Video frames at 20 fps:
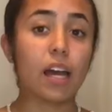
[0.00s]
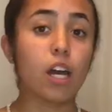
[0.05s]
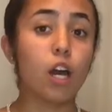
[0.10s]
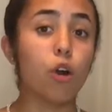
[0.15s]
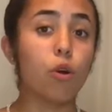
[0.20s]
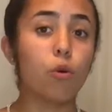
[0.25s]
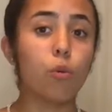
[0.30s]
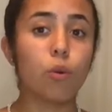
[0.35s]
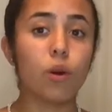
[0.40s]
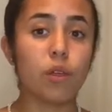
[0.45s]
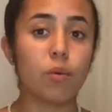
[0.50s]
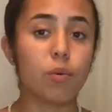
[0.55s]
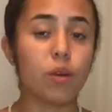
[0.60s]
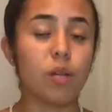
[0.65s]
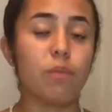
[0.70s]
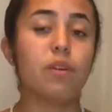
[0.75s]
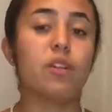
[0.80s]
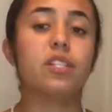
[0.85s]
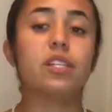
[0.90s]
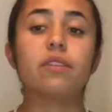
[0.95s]
go with pretty
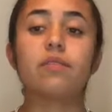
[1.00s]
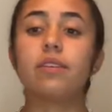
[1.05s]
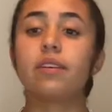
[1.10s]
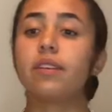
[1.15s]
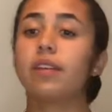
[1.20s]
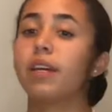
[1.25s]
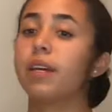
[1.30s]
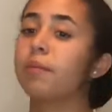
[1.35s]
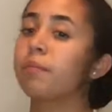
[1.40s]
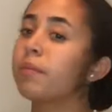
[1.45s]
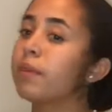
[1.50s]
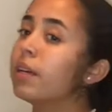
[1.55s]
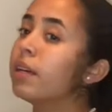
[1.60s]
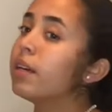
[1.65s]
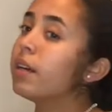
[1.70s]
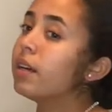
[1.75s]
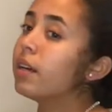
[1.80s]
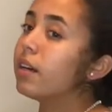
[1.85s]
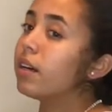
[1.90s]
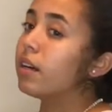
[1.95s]
much everything.
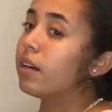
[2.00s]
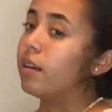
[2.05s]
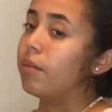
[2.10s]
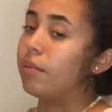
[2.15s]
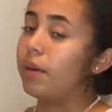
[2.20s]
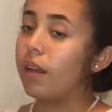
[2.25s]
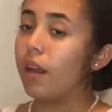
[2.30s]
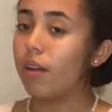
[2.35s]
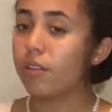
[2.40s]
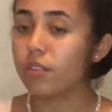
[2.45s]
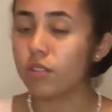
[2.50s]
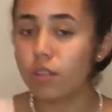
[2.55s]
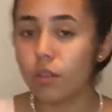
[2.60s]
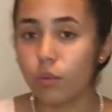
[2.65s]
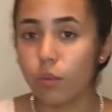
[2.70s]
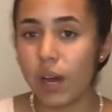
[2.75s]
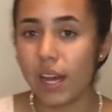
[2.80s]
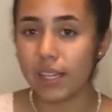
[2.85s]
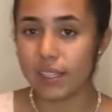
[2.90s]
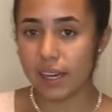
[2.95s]
Um, and also the
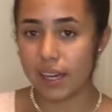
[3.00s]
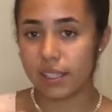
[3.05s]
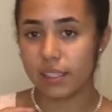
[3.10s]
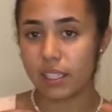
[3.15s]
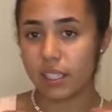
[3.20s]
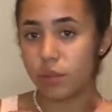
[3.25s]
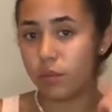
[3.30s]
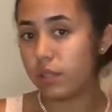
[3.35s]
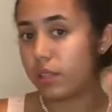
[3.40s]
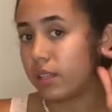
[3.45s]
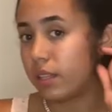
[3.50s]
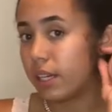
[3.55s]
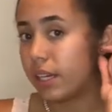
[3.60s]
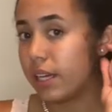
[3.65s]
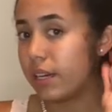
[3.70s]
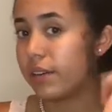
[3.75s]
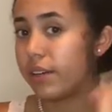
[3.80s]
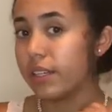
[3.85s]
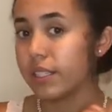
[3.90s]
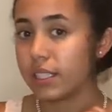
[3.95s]
white ties in with the
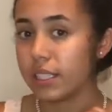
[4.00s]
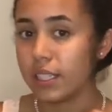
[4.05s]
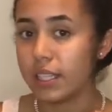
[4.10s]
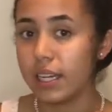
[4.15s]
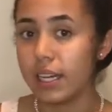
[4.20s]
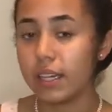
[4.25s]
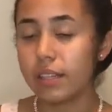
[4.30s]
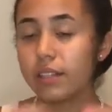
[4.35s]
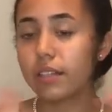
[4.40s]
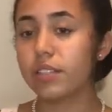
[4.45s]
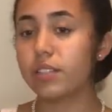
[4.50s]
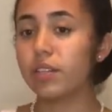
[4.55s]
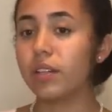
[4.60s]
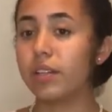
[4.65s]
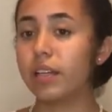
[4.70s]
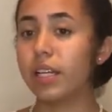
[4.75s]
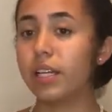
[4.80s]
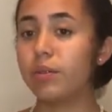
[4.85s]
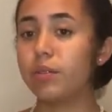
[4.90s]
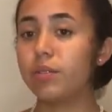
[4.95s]
earrings and the necklace so I
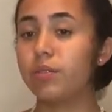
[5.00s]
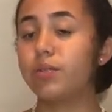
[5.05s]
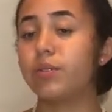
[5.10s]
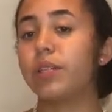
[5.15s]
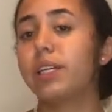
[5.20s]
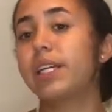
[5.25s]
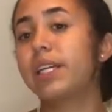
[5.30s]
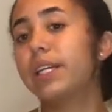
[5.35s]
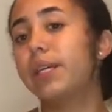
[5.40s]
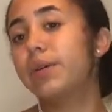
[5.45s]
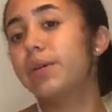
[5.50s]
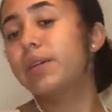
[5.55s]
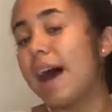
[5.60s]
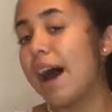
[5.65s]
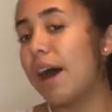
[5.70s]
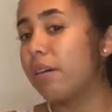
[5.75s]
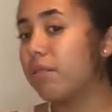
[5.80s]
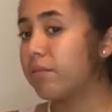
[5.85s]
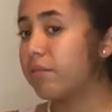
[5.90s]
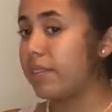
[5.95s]
thought it was really cute
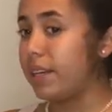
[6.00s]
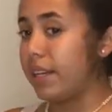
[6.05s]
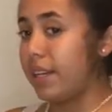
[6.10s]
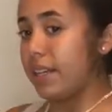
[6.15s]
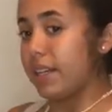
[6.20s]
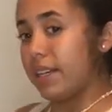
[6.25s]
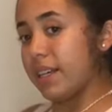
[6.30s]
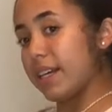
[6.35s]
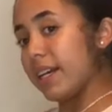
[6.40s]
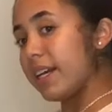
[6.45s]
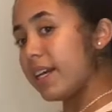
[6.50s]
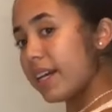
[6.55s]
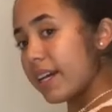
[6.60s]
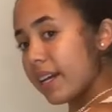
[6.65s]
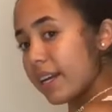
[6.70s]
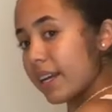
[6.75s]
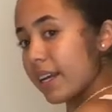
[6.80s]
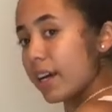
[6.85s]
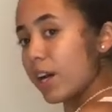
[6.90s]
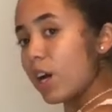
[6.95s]
outfit
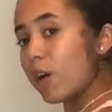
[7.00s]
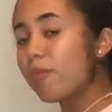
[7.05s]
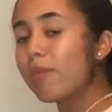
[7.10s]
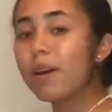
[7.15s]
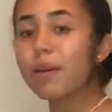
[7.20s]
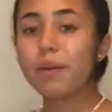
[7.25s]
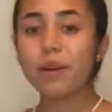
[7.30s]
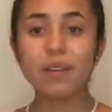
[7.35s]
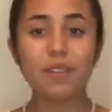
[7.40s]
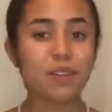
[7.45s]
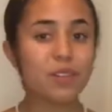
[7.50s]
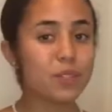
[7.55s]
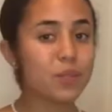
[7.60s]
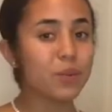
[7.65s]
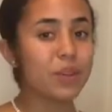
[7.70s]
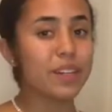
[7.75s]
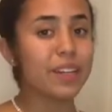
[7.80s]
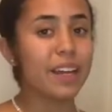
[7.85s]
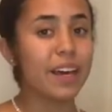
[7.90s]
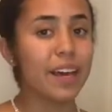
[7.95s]
and I hope I wear this
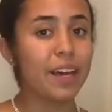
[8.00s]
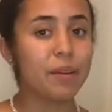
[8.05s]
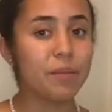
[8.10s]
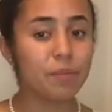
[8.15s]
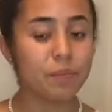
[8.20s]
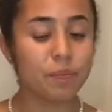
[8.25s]
one day.